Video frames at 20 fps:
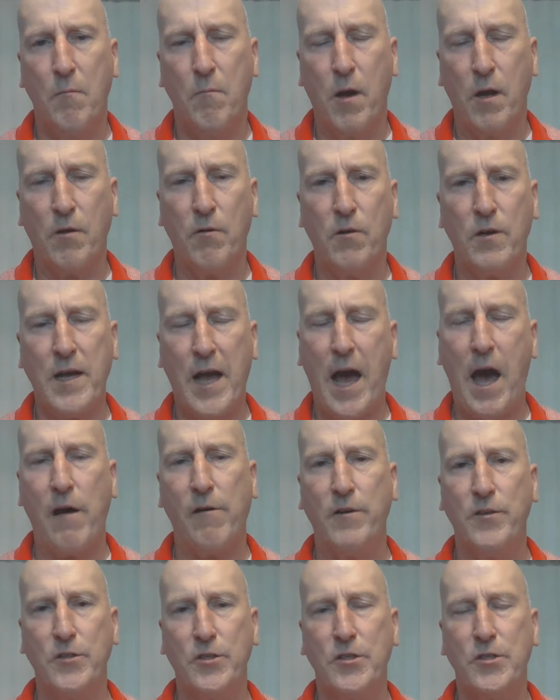Michael
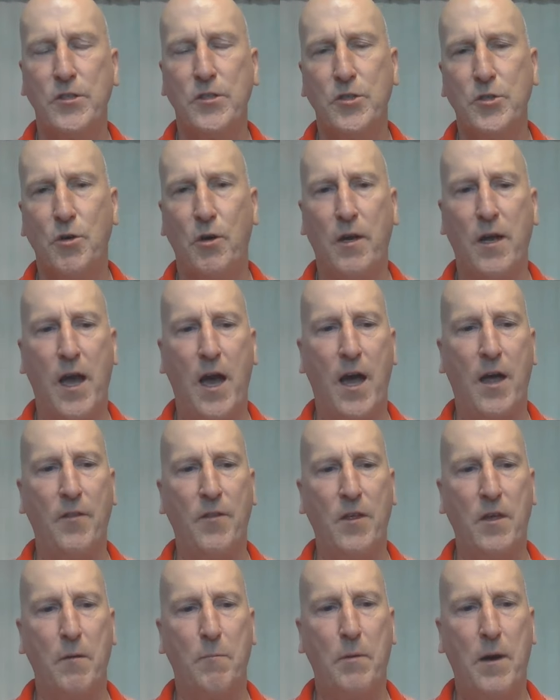Collins took
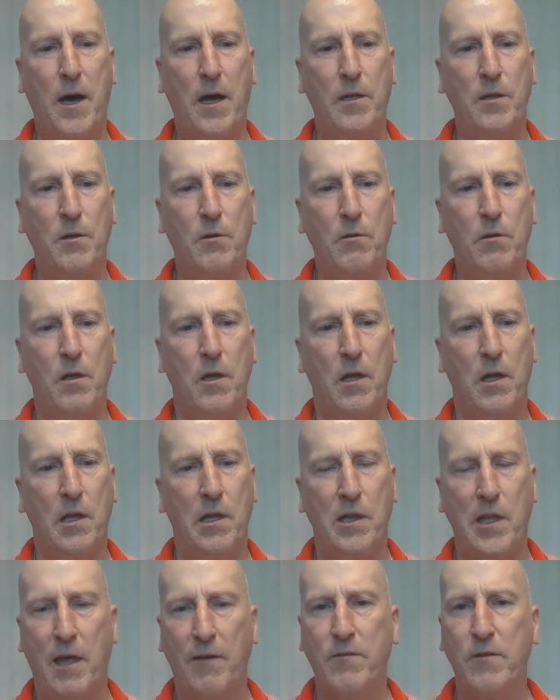on the Apollo
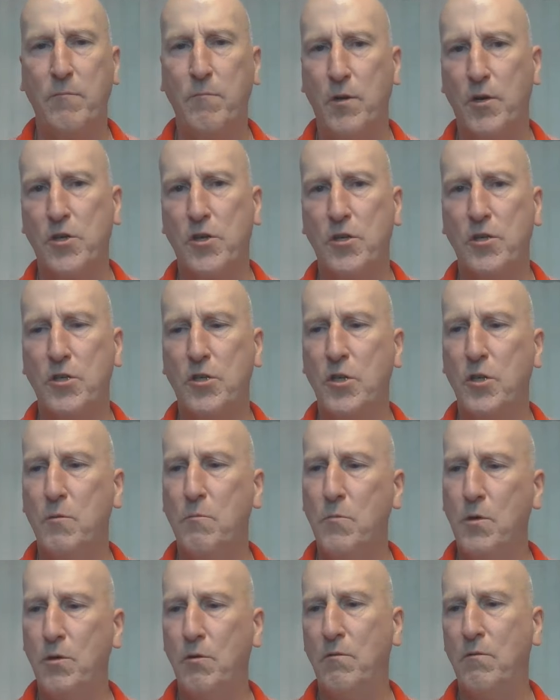11 mission to the
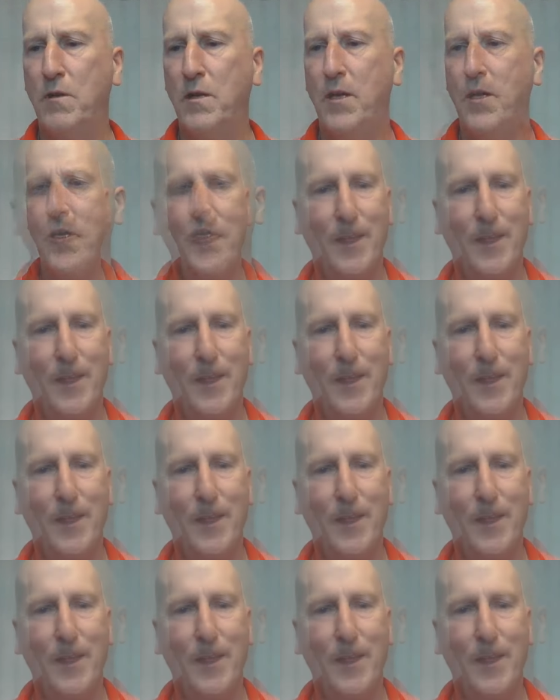moon.